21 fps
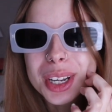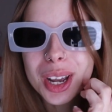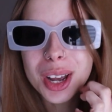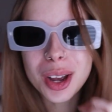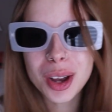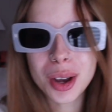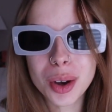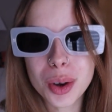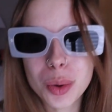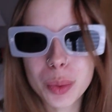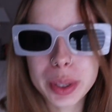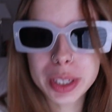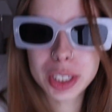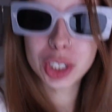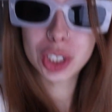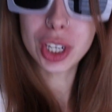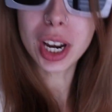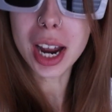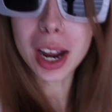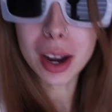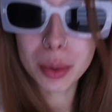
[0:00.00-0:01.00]
ago. We
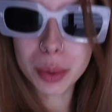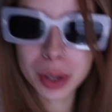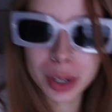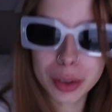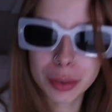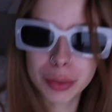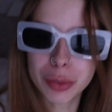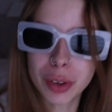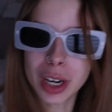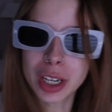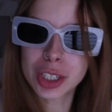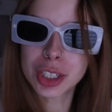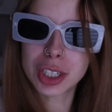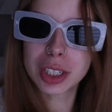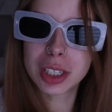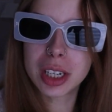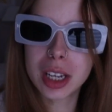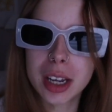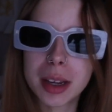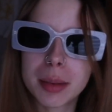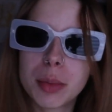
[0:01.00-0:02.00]
showered,
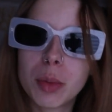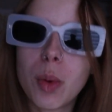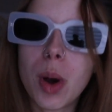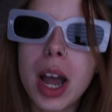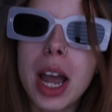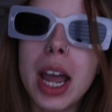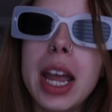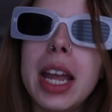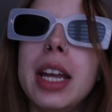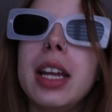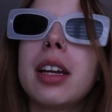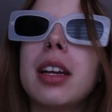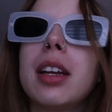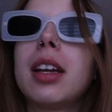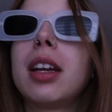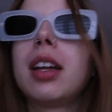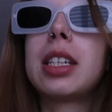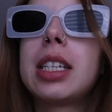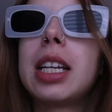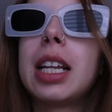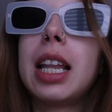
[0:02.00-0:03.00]
freshened up. Why
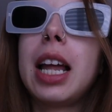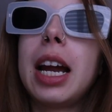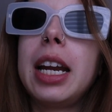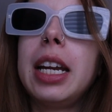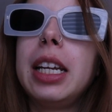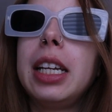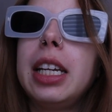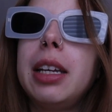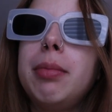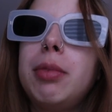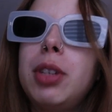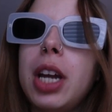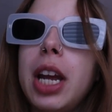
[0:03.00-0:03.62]
does the lighting keep